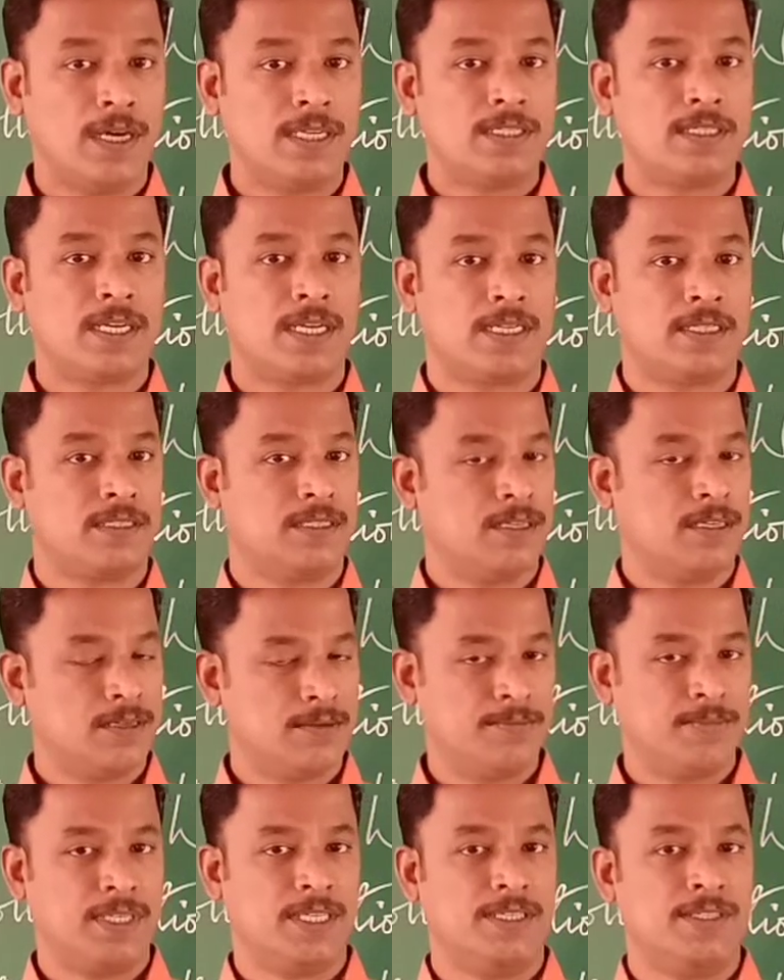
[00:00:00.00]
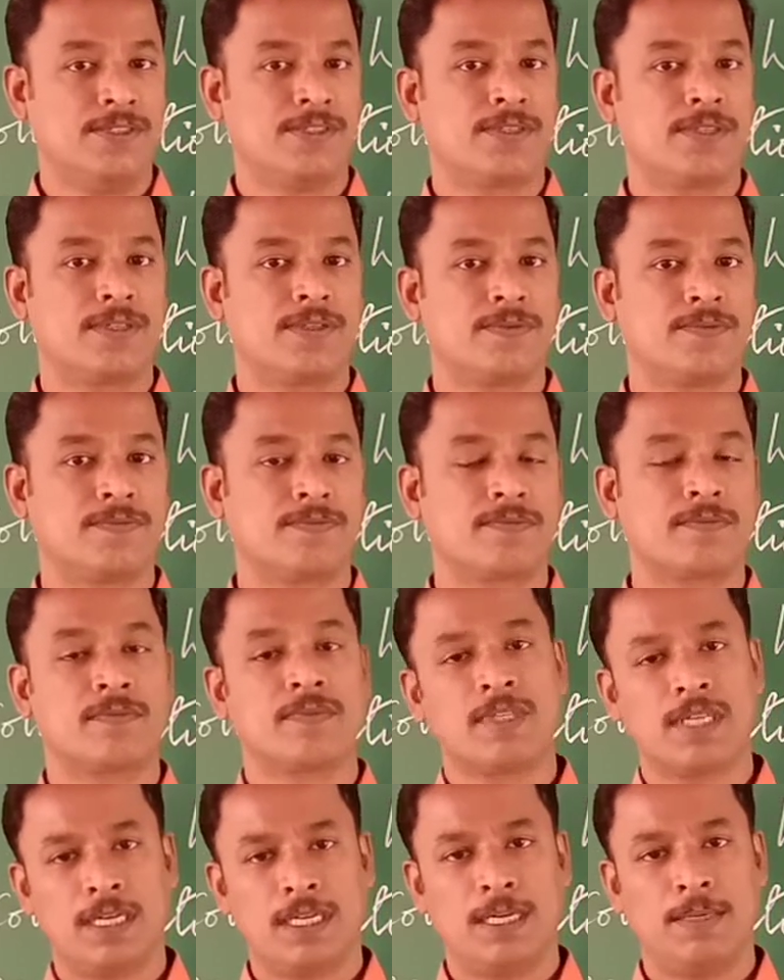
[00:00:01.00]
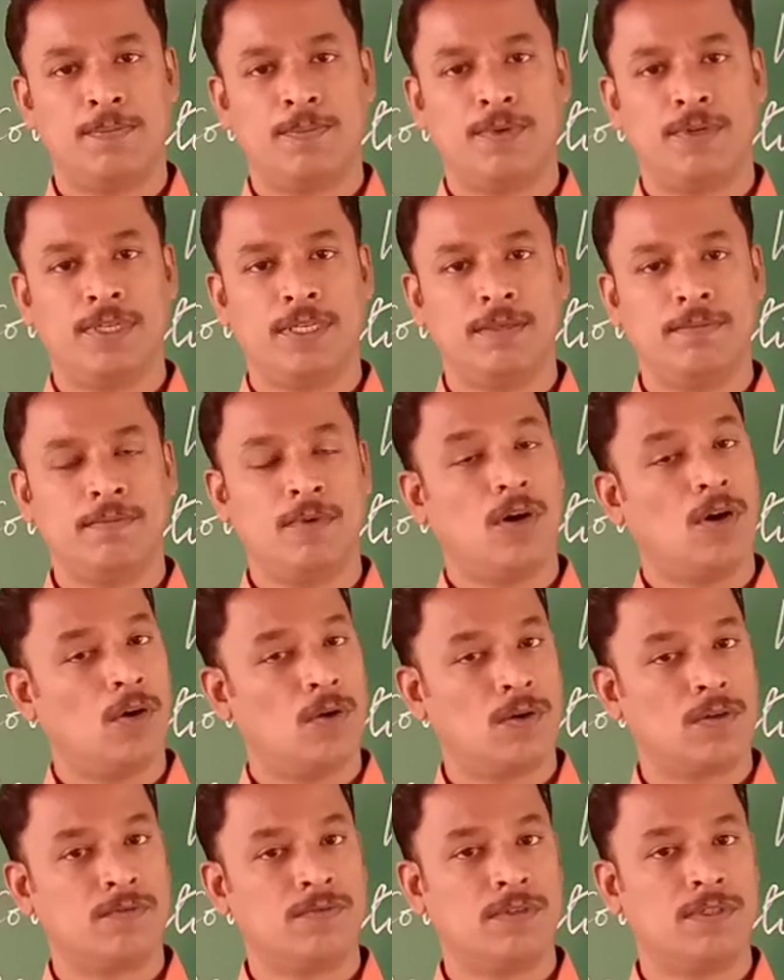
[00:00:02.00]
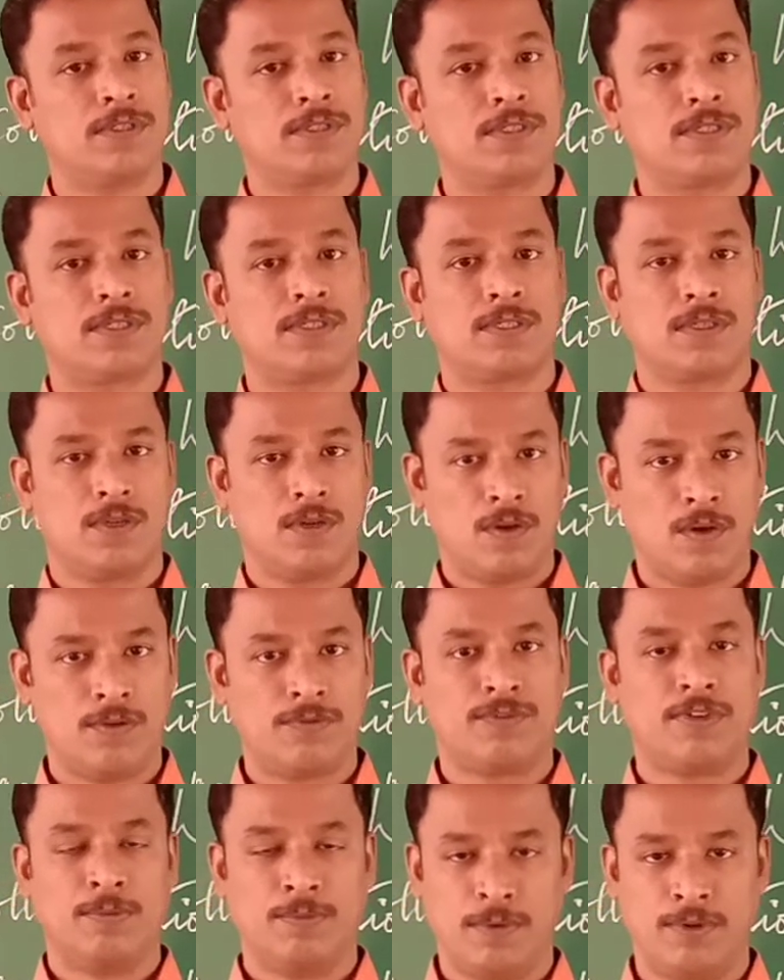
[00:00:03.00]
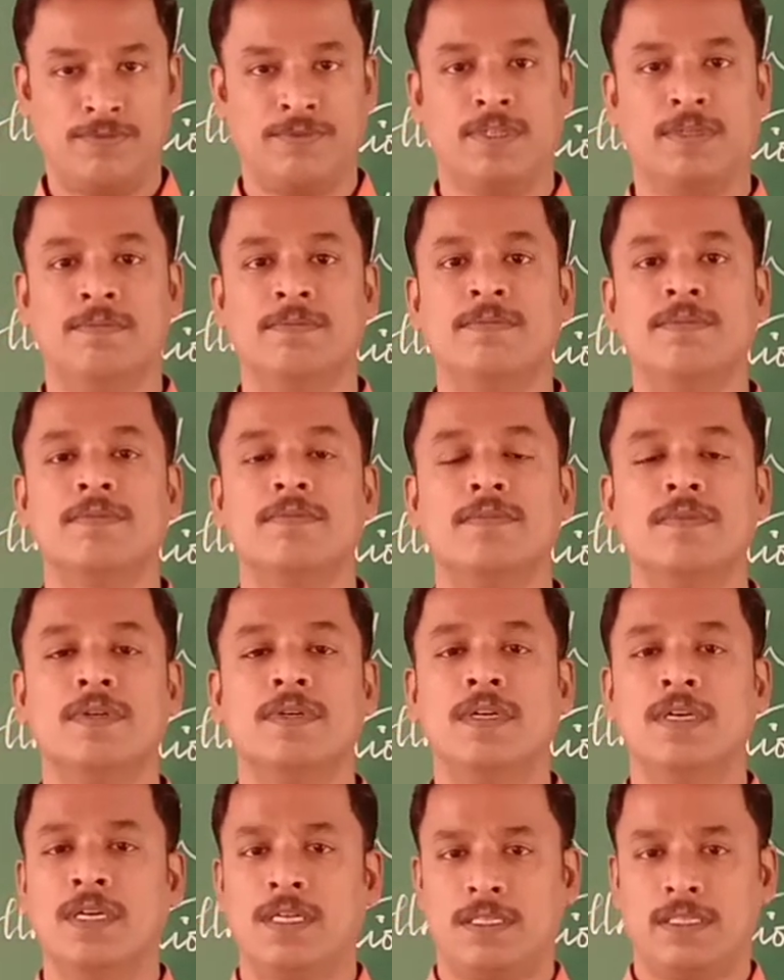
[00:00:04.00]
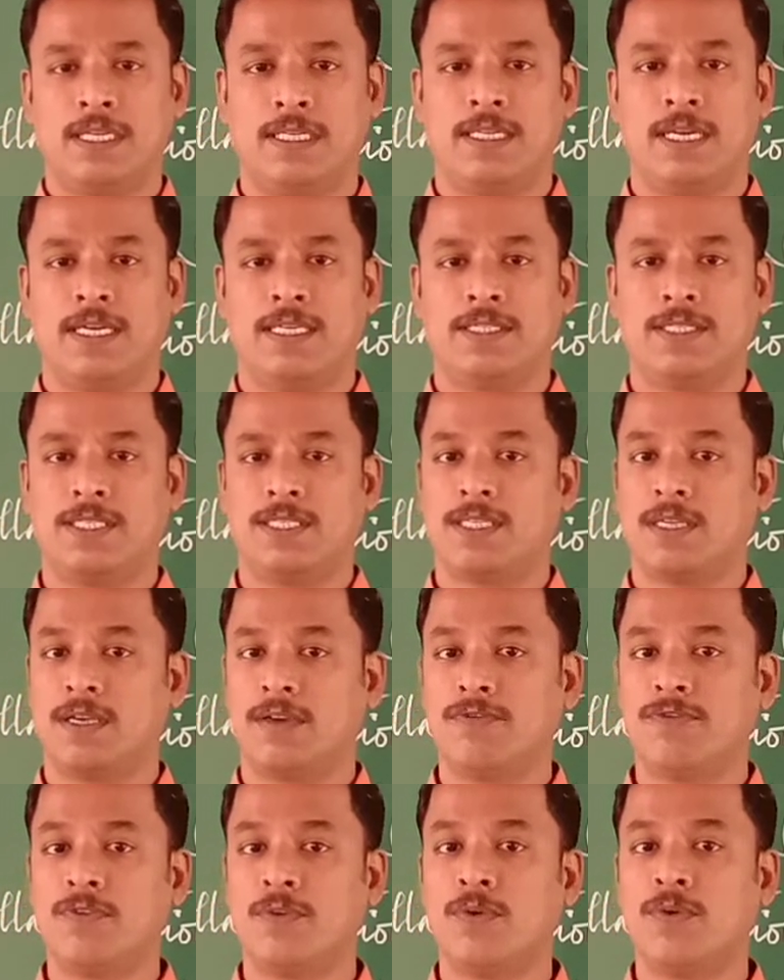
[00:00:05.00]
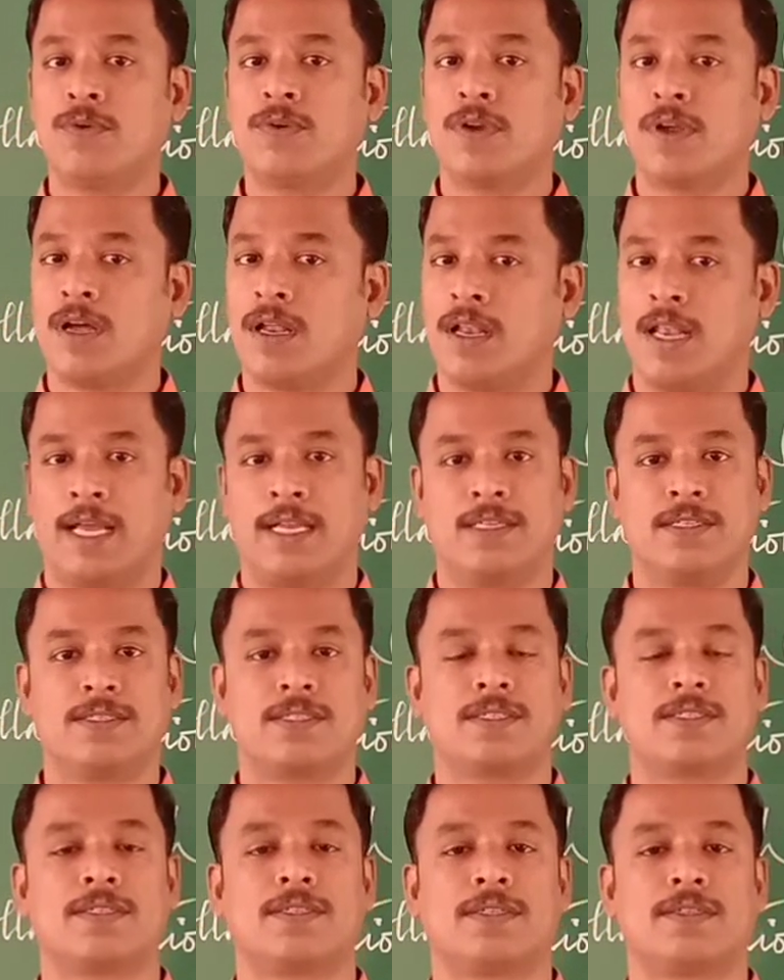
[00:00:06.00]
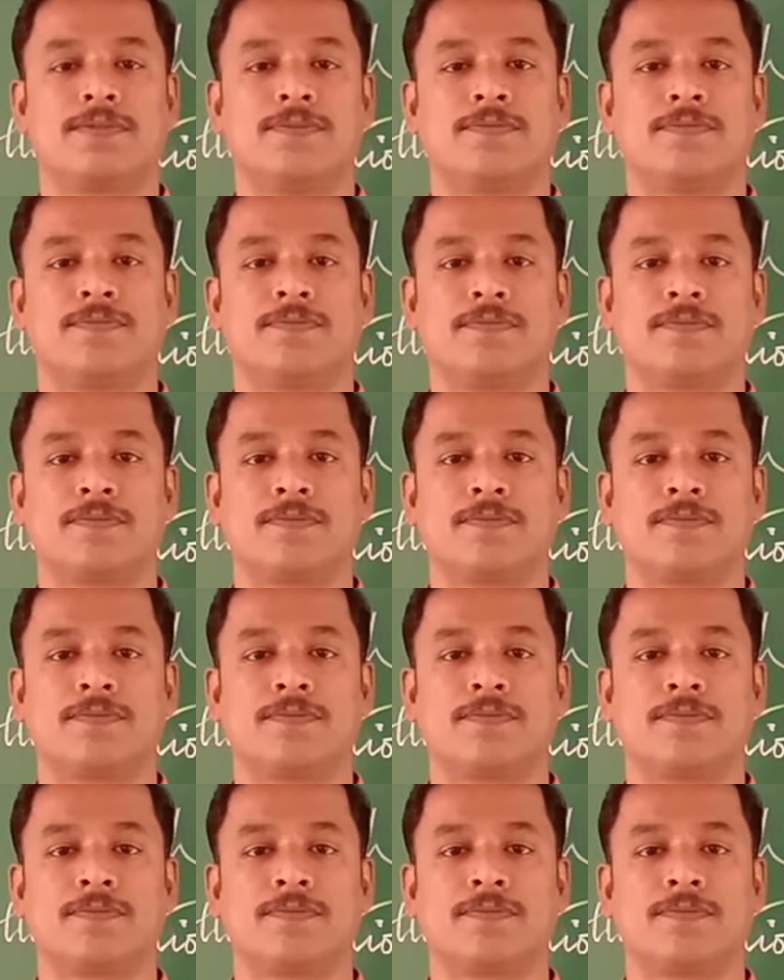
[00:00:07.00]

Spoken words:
Quatrain means a poem or verse of a poem that has 4 lines.